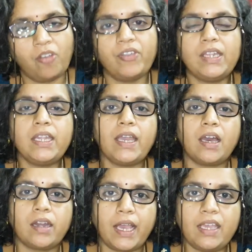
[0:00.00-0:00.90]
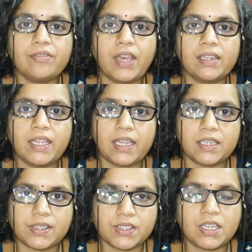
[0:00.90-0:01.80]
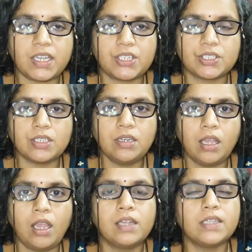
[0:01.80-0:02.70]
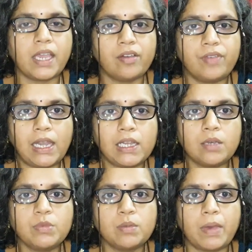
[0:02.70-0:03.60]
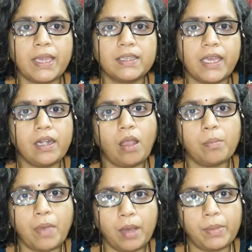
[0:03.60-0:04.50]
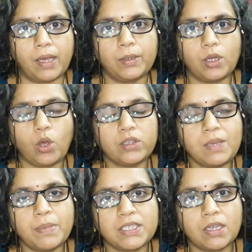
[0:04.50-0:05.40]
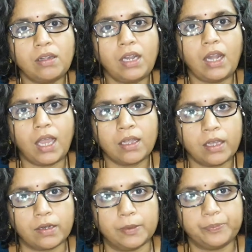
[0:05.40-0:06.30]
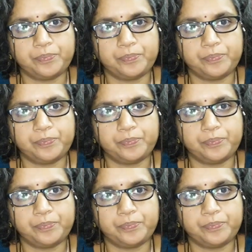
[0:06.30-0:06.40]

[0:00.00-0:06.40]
When they arrive at their destination, they are welcomed by their mama or the maternal uncle.